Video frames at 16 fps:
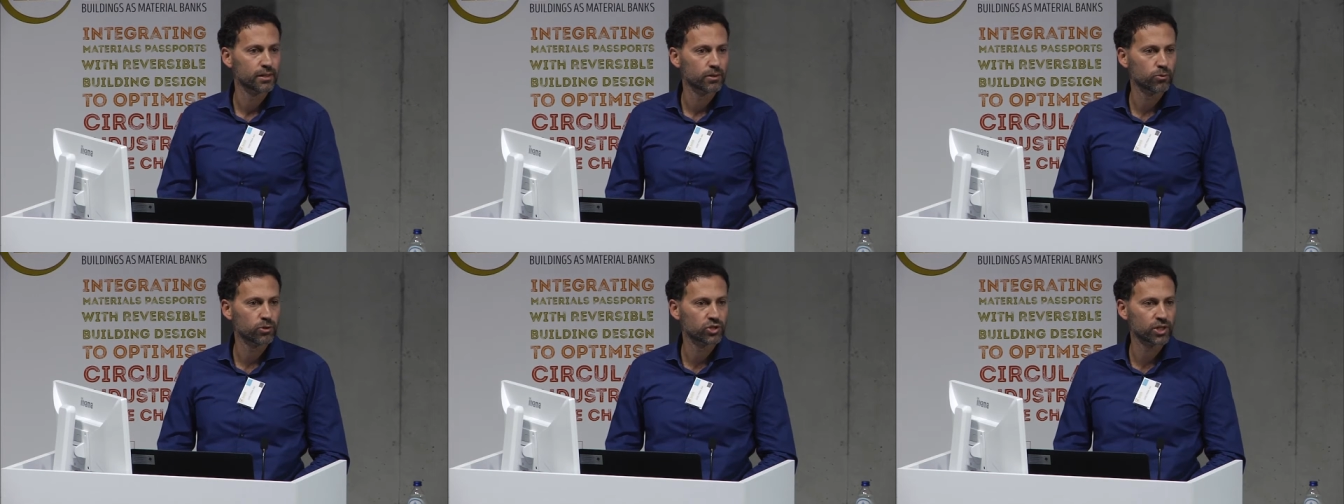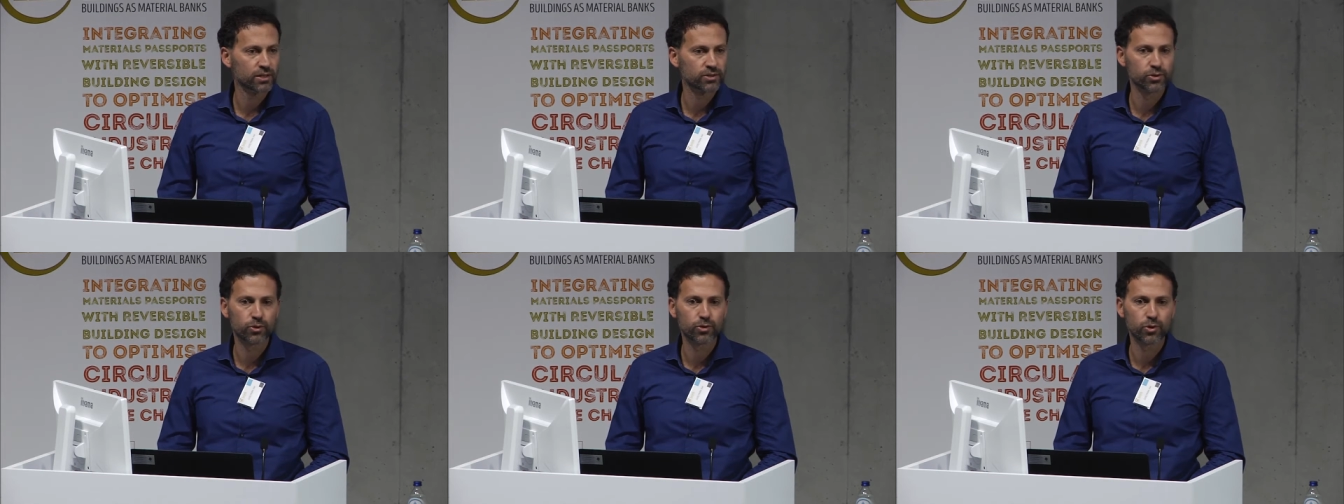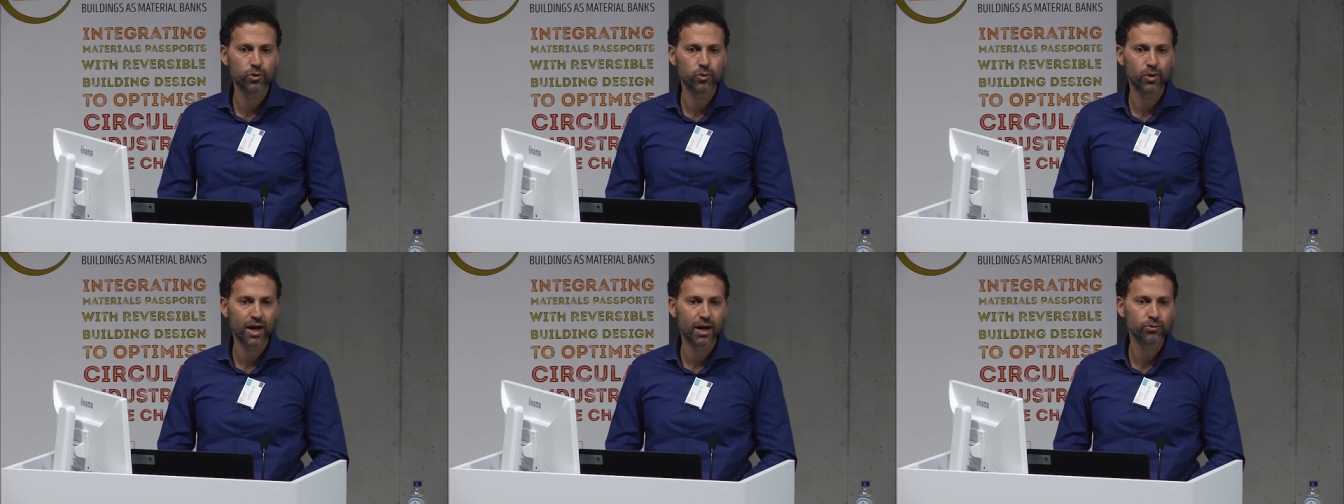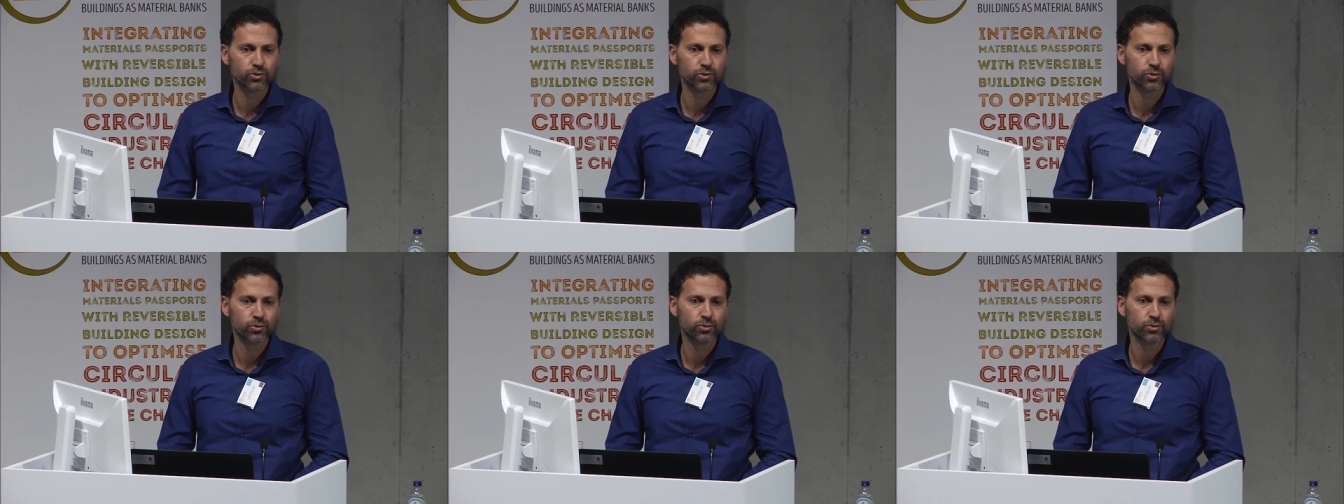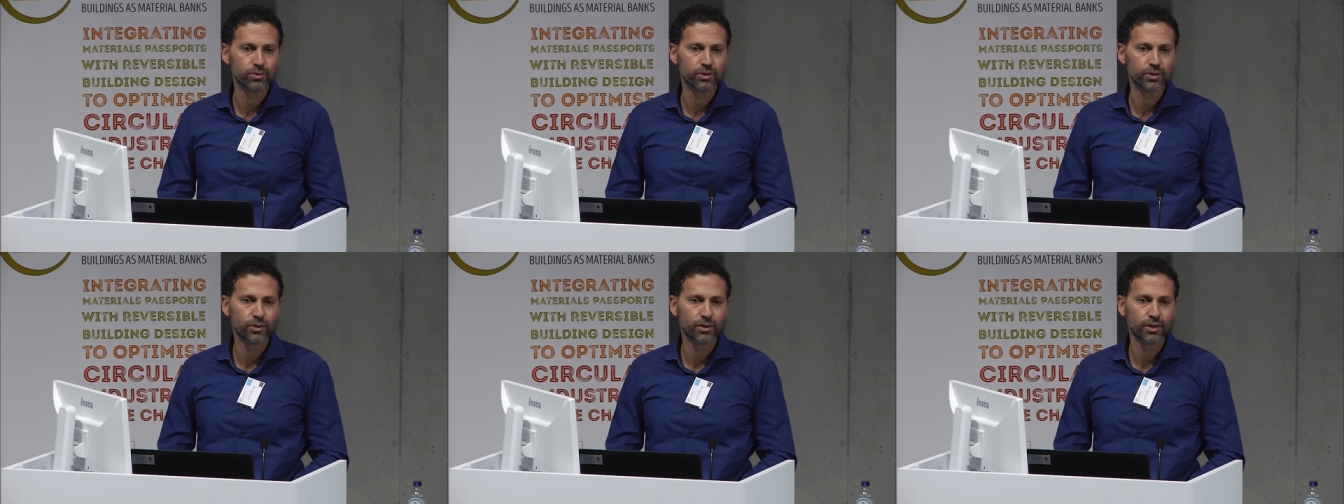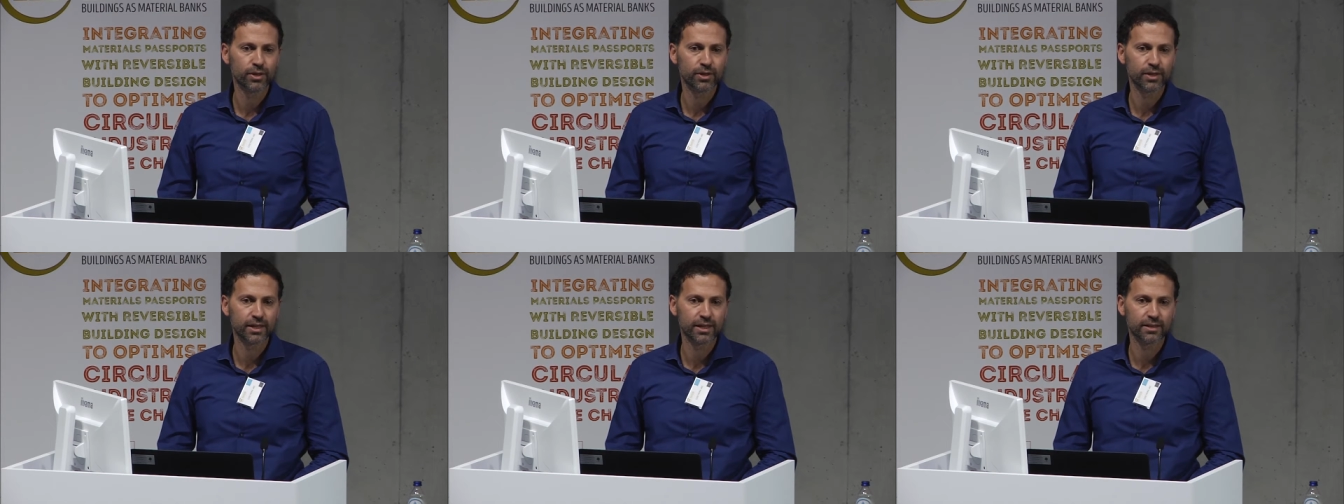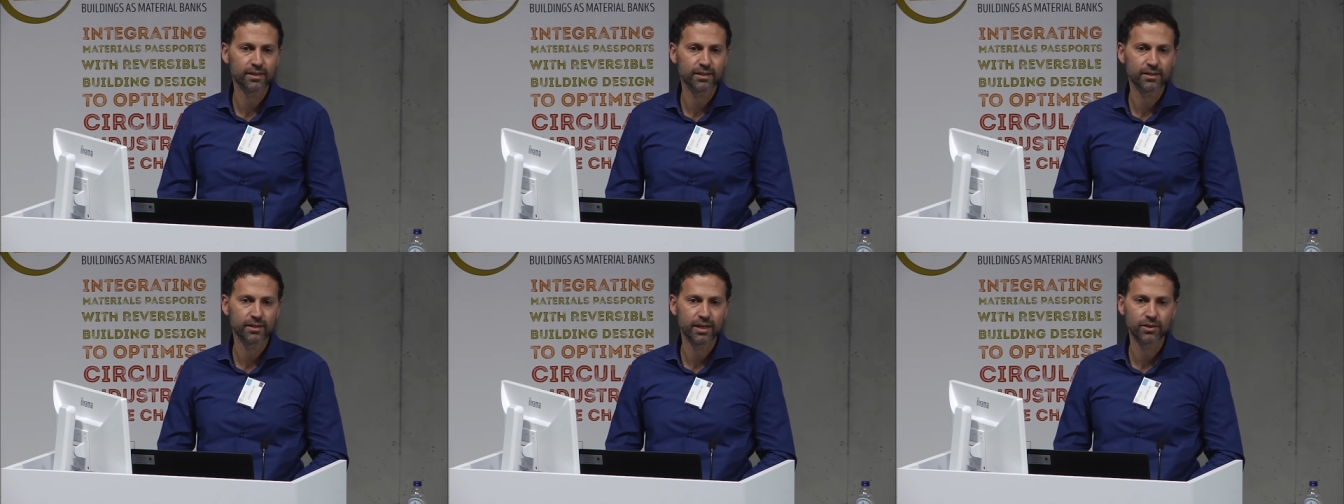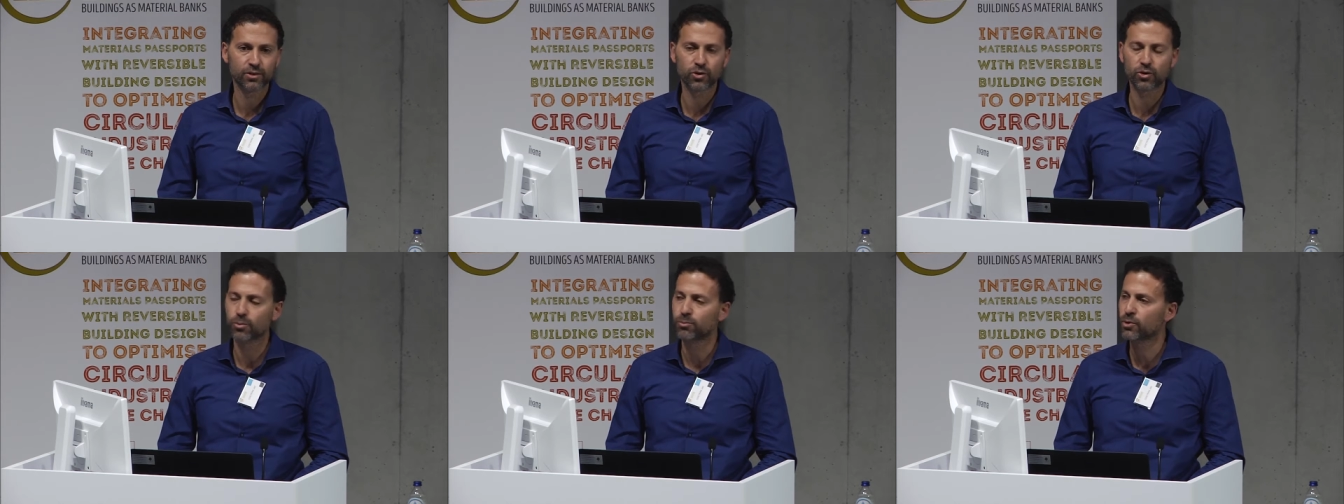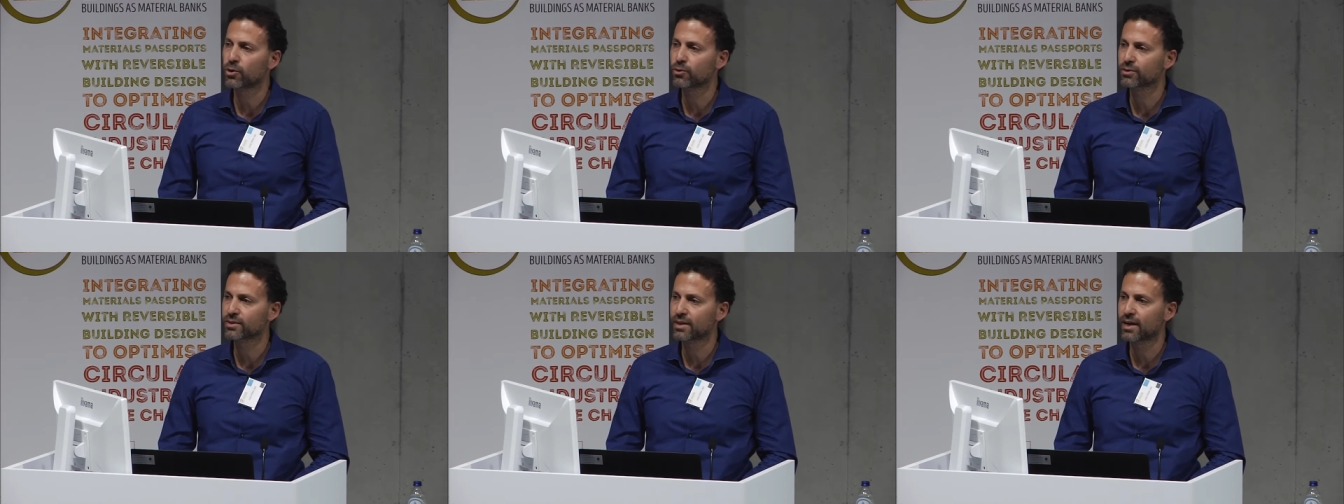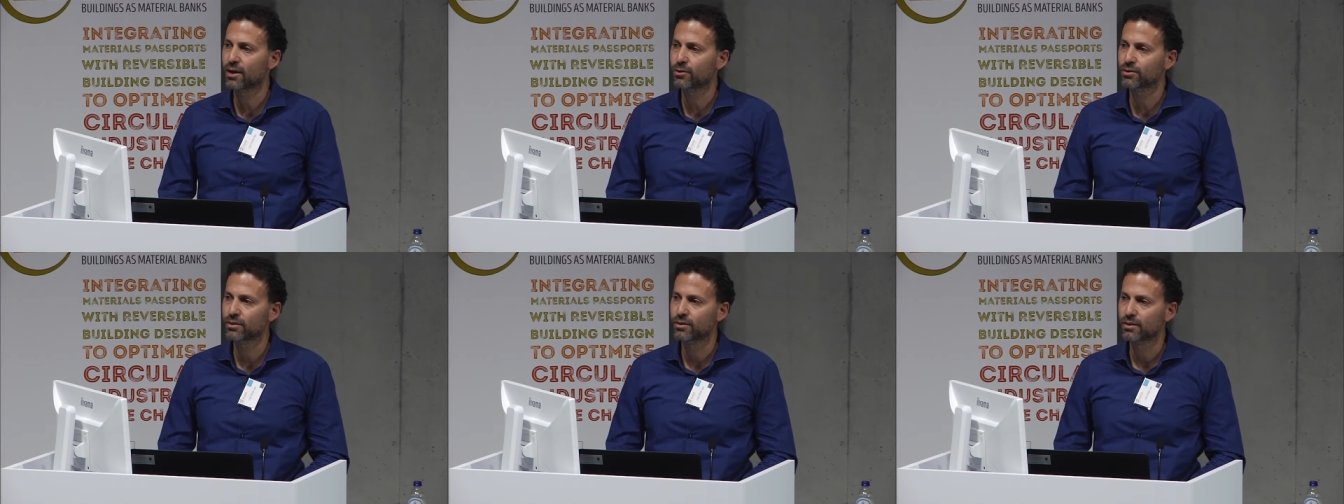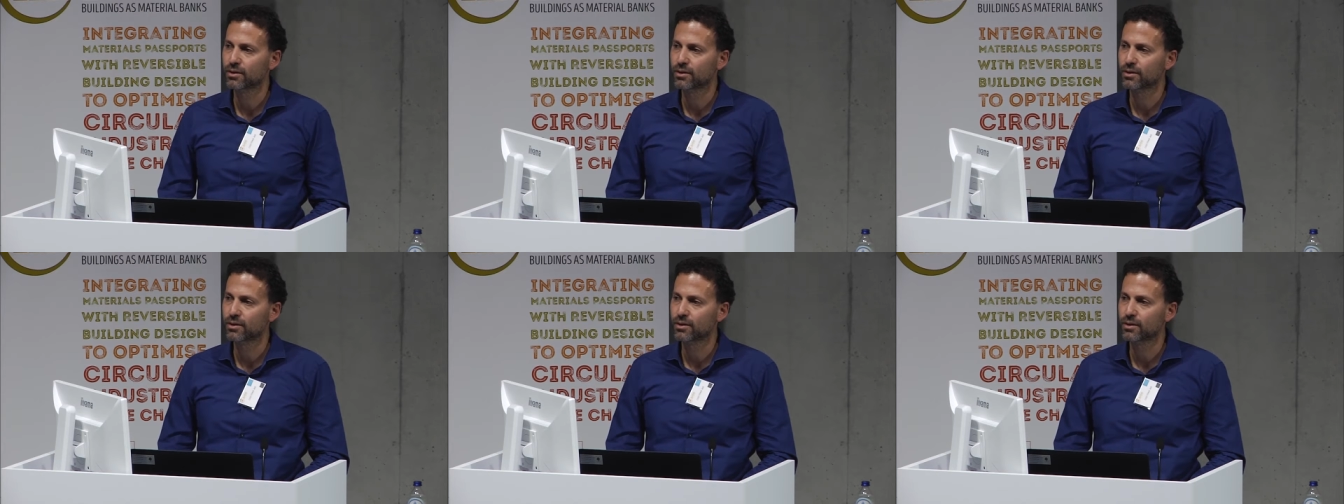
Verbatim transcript: which has no clue how to uh, get, it, get the components out,